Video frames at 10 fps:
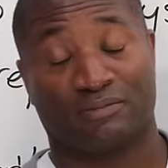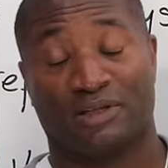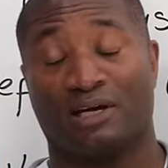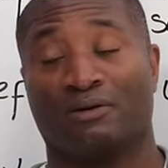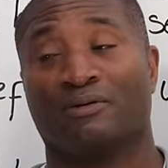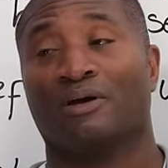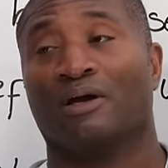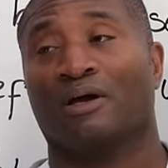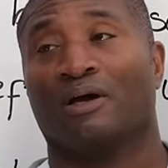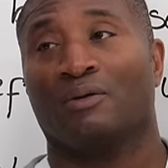Now,
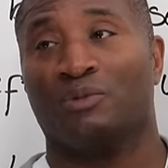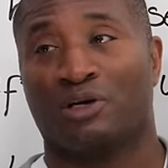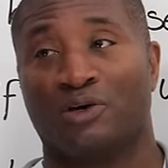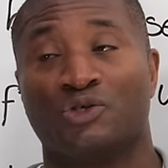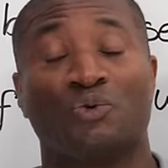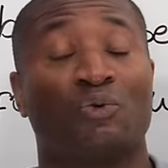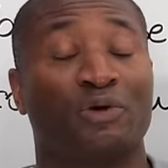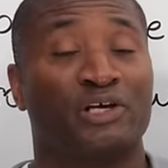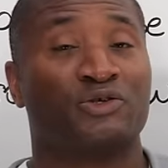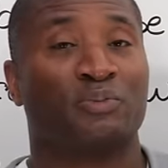because you will
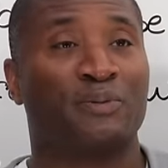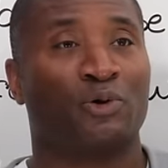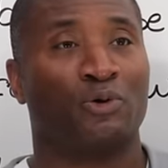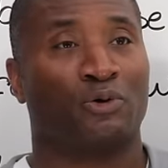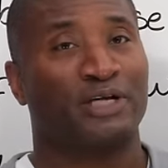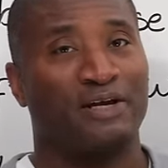run into people who are